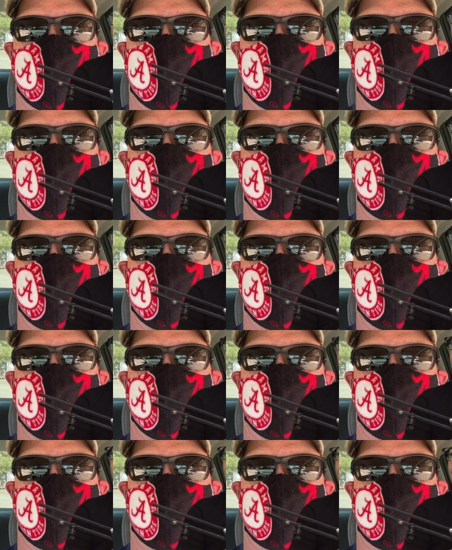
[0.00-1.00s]

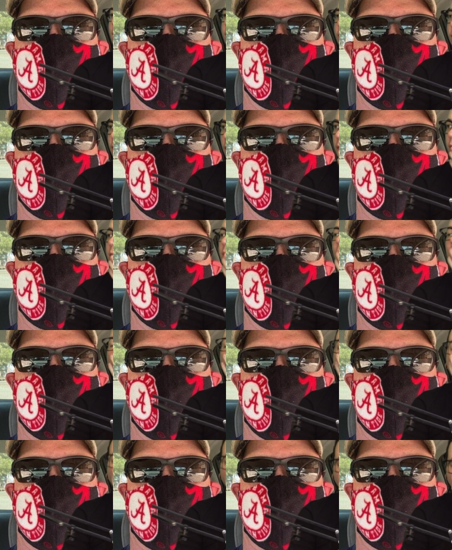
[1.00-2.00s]

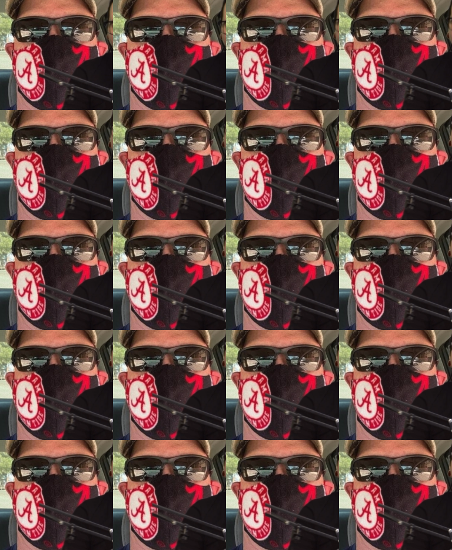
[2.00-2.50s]
No words are spoken by the person on screen.